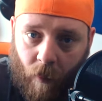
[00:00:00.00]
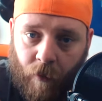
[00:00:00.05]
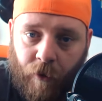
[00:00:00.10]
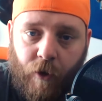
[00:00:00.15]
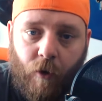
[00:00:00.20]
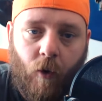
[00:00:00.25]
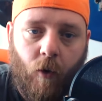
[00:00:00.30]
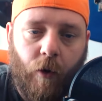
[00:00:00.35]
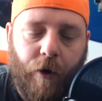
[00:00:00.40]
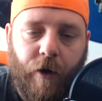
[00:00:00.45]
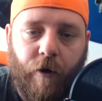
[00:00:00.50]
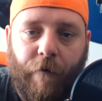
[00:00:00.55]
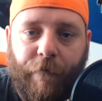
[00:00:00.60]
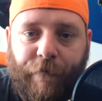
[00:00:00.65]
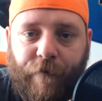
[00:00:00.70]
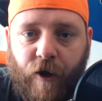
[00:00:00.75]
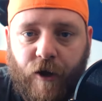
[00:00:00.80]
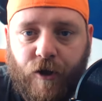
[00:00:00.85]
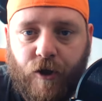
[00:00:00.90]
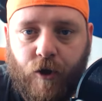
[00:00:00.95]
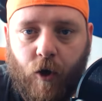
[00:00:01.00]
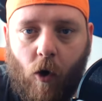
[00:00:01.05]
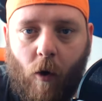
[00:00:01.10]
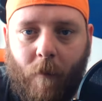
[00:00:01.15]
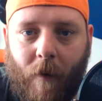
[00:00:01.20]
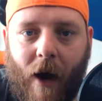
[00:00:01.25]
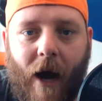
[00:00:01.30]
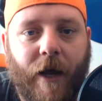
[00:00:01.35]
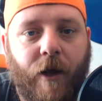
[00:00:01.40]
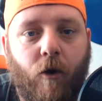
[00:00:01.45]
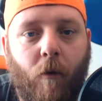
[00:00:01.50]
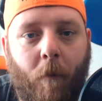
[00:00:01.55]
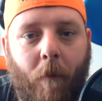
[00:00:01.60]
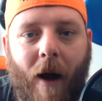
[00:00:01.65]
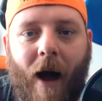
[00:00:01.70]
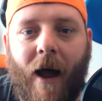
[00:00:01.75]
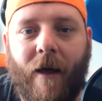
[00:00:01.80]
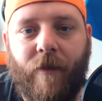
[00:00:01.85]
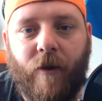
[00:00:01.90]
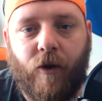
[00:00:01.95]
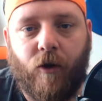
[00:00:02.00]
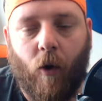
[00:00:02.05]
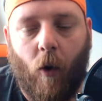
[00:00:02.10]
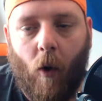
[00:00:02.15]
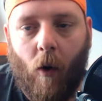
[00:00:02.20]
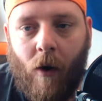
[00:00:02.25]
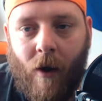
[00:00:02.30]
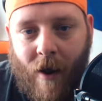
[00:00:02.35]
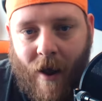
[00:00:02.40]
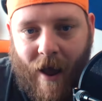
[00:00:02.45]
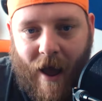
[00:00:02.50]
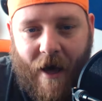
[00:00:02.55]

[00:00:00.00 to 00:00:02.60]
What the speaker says: You go to your first door buy, you buy the door,